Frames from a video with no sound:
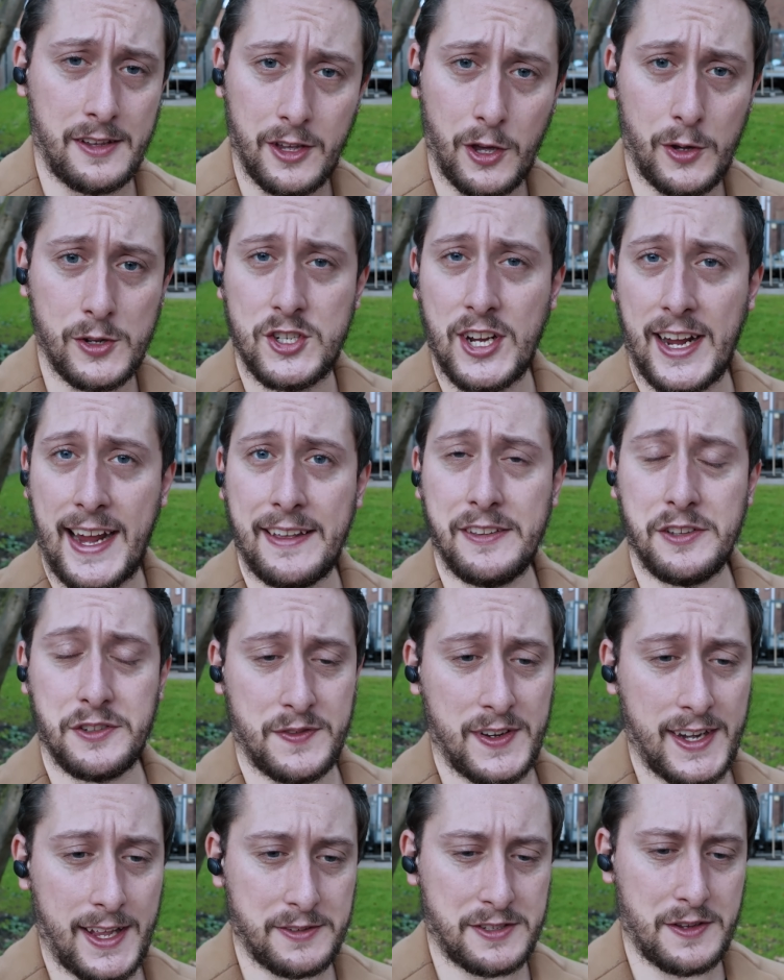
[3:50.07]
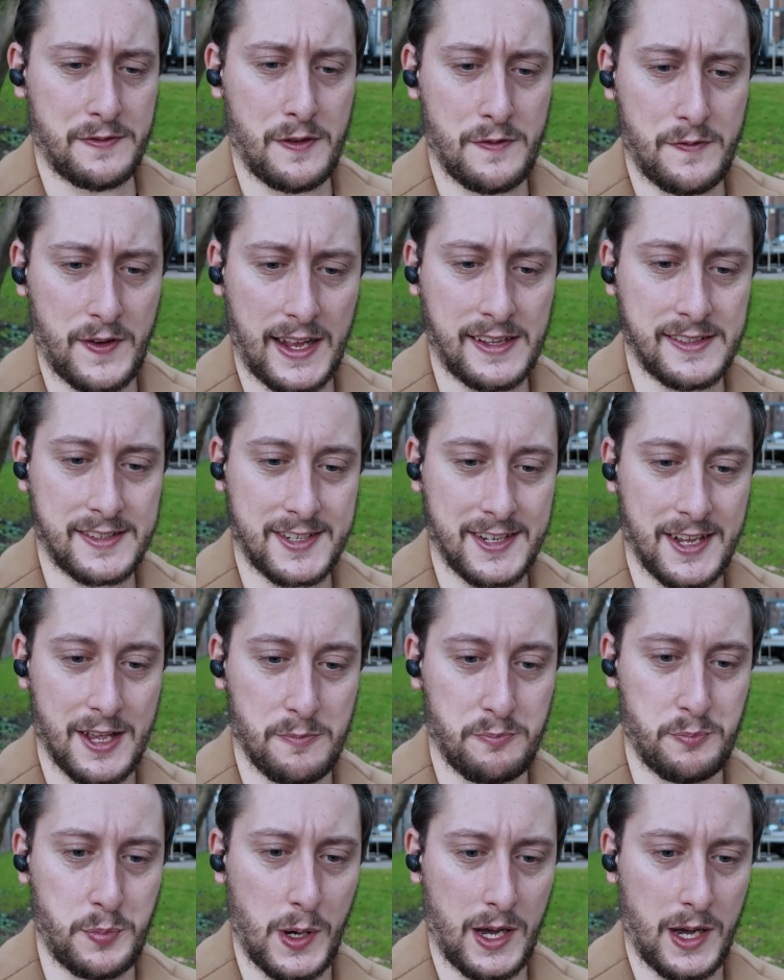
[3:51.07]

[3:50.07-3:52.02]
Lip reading: You can go check out those videos if you fancy it.